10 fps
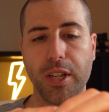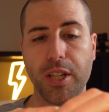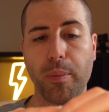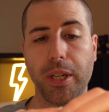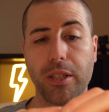
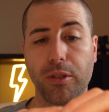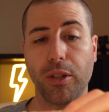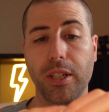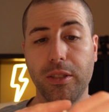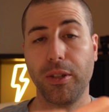Japanese
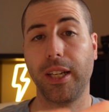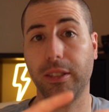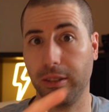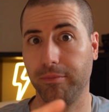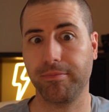storage
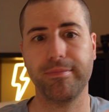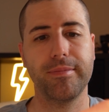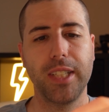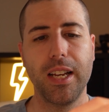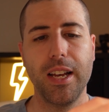connector.
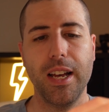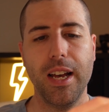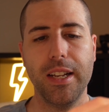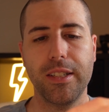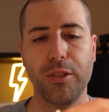
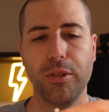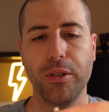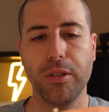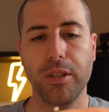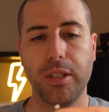And
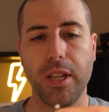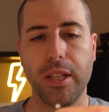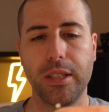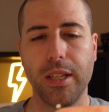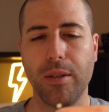so
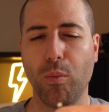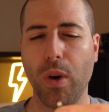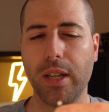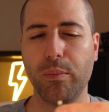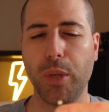it's a
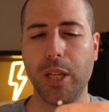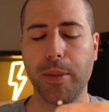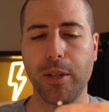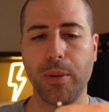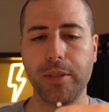1
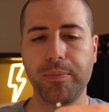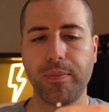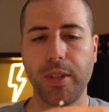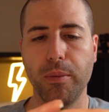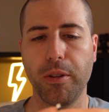millimeter one
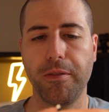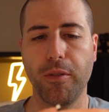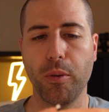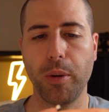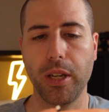with
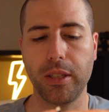four